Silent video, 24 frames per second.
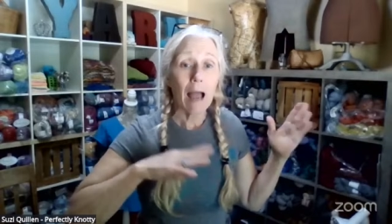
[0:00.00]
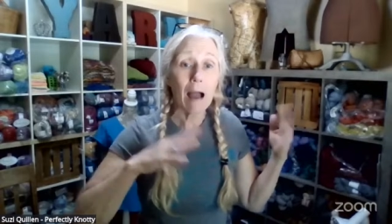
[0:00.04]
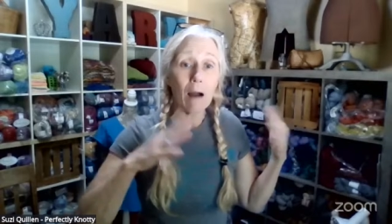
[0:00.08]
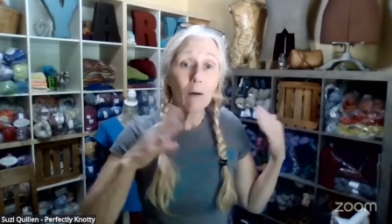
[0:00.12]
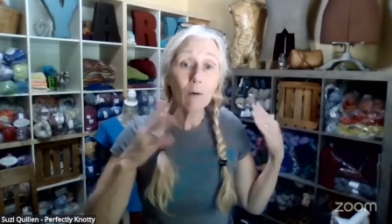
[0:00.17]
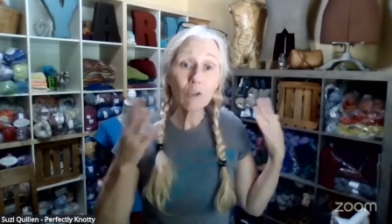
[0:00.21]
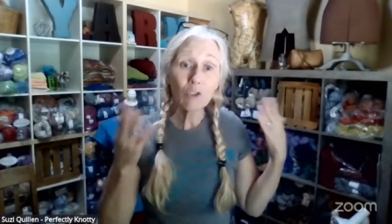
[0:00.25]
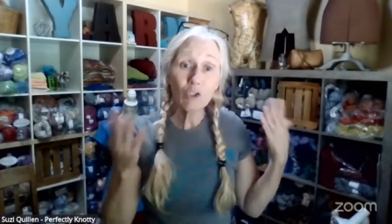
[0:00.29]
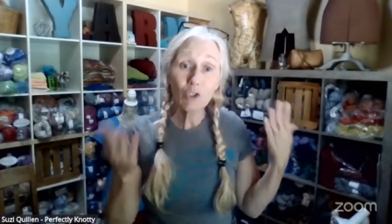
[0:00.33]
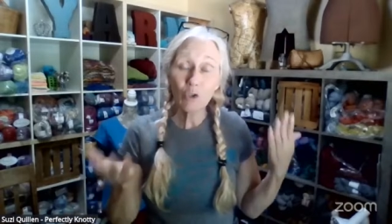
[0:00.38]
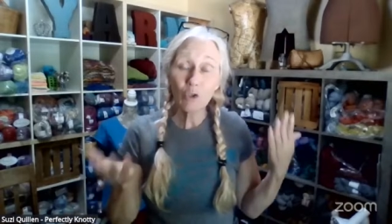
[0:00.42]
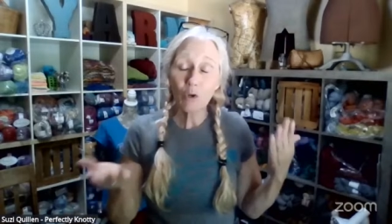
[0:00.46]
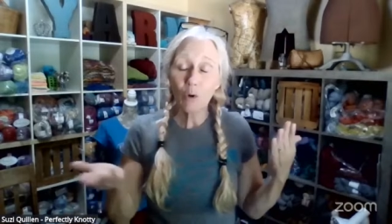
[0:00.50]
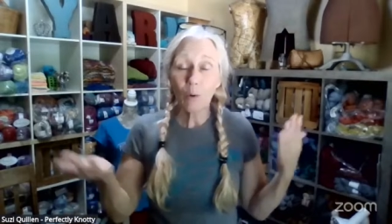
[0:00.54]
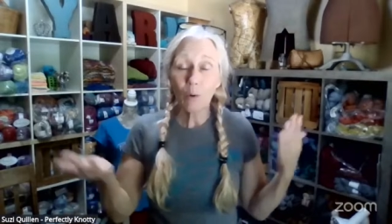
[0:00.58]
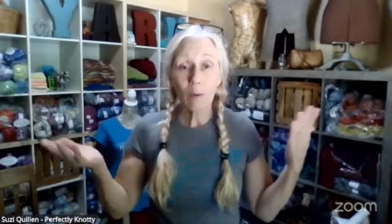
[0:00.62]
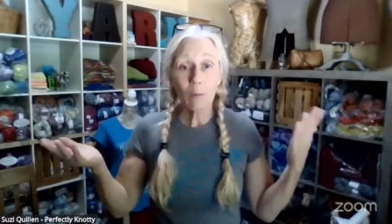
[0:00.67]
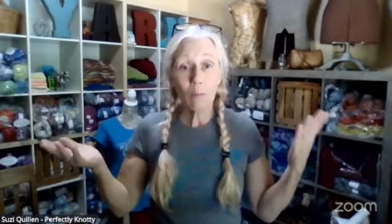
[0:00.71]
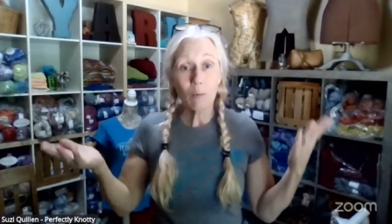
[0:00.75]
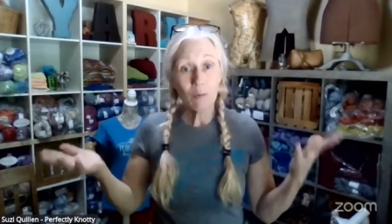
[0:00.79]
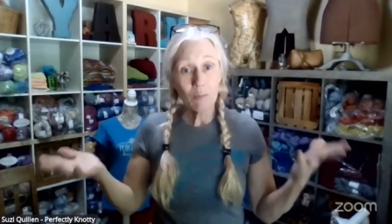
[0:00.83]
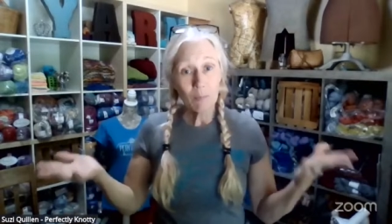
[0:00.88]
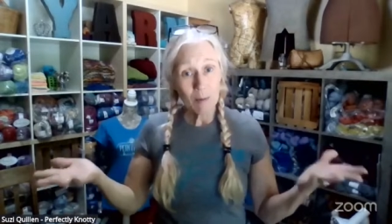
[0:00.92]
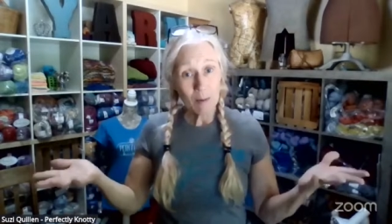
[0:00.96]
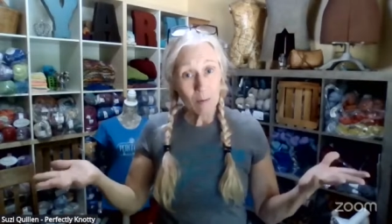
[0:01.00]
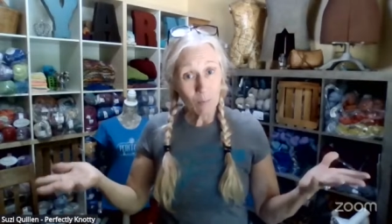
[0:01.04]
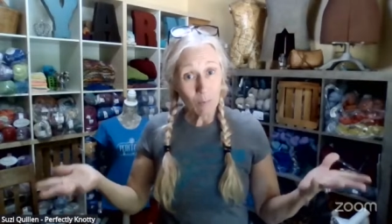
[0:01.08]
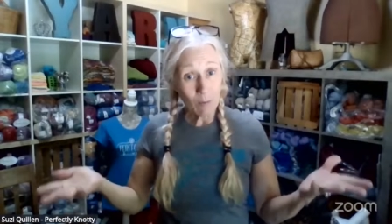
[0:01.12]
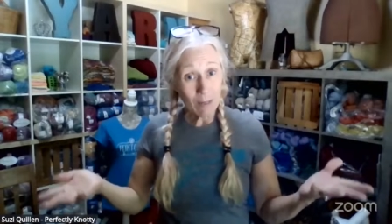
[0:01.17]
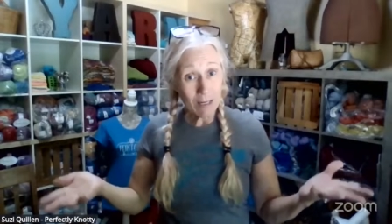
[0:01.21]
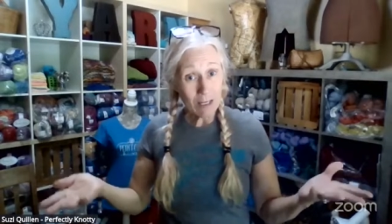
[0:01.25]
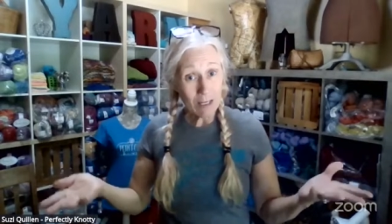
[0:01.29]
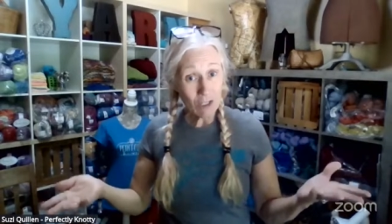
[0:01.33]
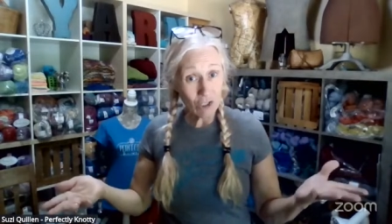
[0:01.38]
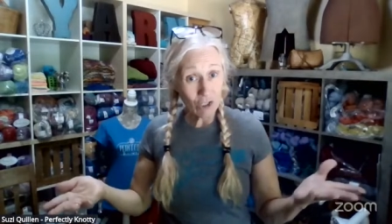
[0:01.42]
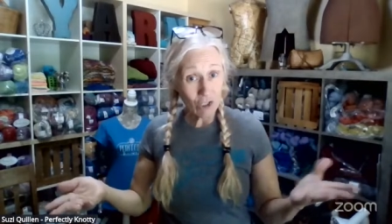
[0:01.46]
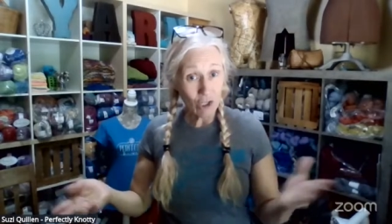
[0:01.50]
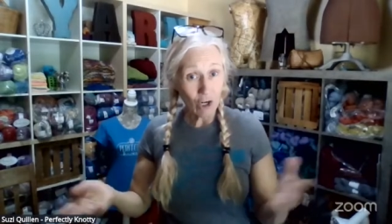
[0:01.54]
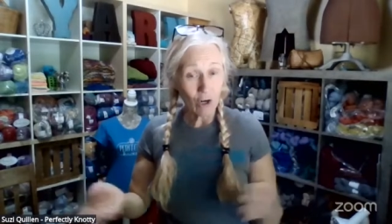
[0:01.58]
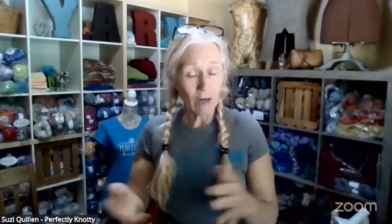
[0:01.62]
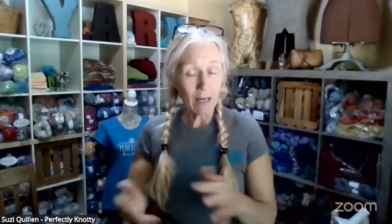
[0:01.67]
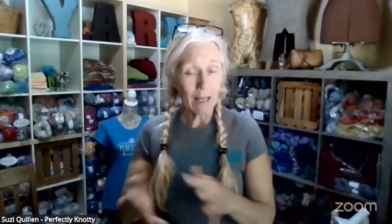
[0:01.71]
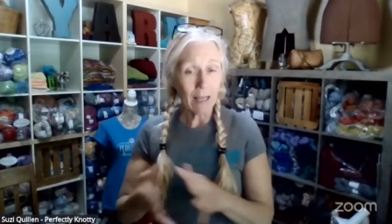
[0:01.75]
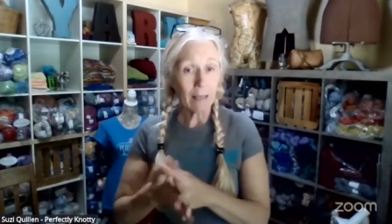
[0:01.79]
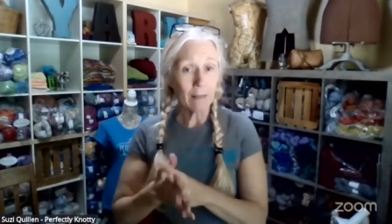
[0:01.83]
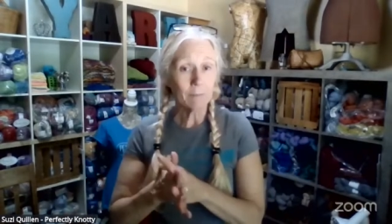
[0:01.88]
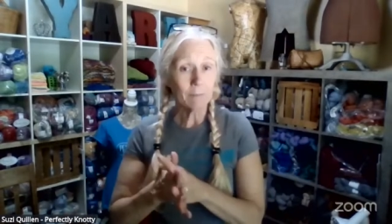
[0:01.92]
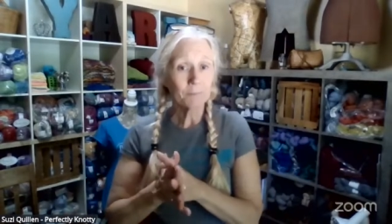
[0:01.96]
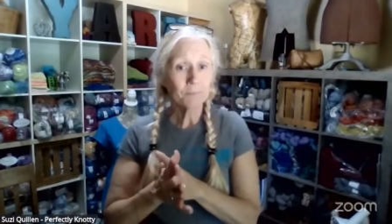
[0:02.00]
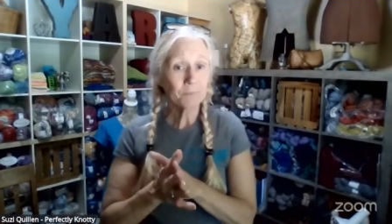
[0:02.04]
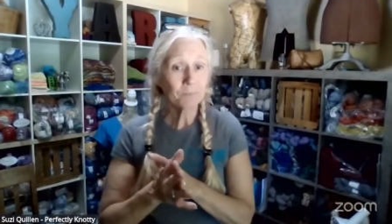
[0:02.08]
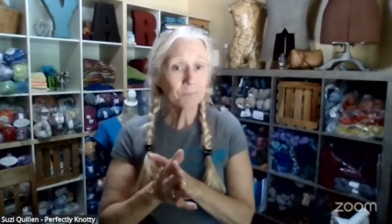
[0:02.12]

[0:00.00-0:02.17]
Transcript: it's going with me restarting